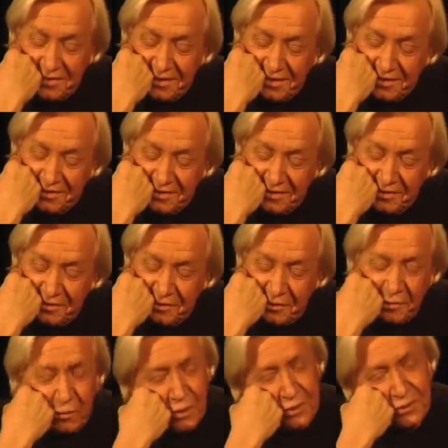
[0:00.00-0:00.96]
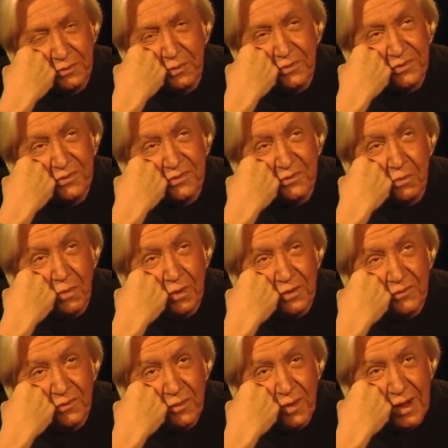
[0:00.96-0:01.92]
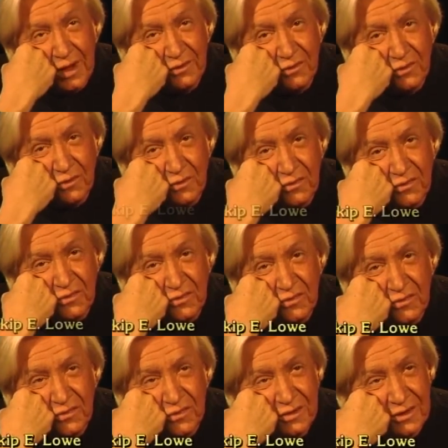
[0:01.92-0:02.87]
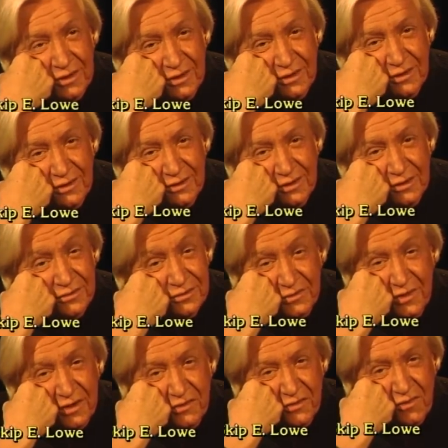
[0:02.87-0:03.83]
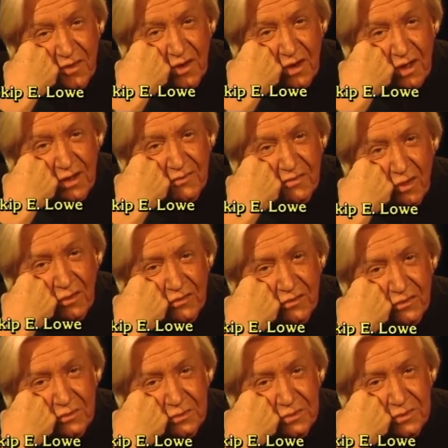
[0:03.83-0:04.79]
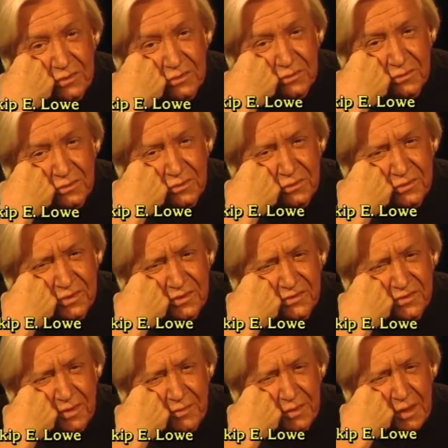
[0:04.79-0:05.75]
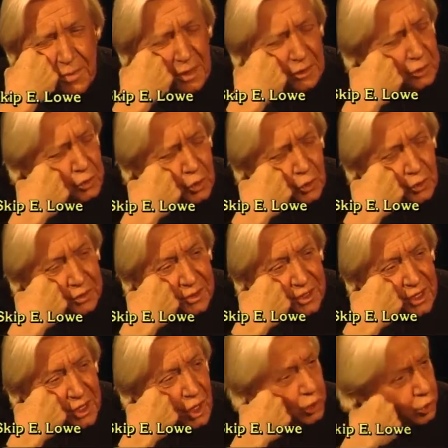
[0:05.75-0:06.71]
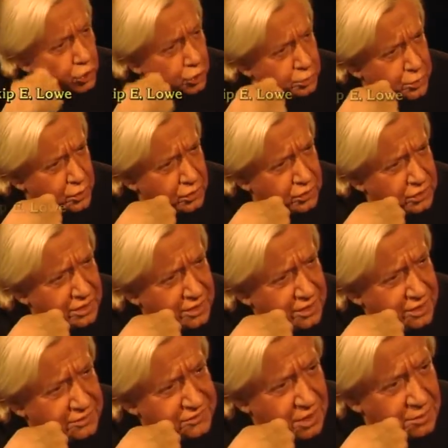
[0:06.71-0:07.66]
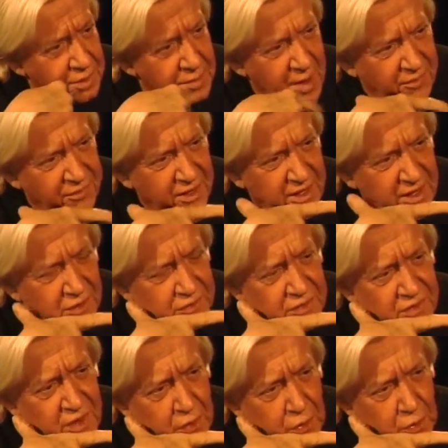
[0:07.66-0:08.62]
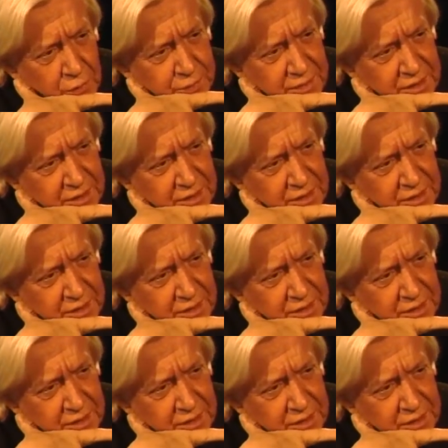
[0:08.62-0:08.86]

did, you worked with these wonderful actors on Days of Our Lives. Also, you did something about a cookbook. Tell me about that. How did that all